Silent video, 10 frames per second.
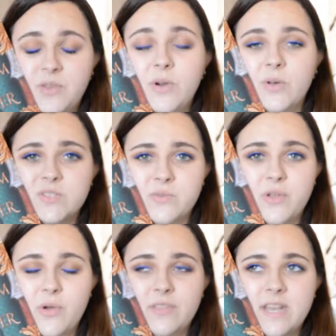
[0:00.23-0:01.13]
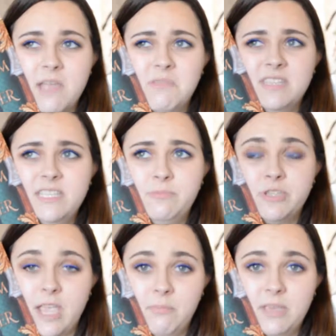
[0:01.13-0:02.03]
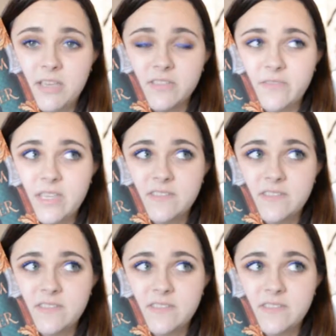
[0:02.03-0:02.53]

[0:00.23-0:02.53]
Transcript: you also know that I'm in deep shame because of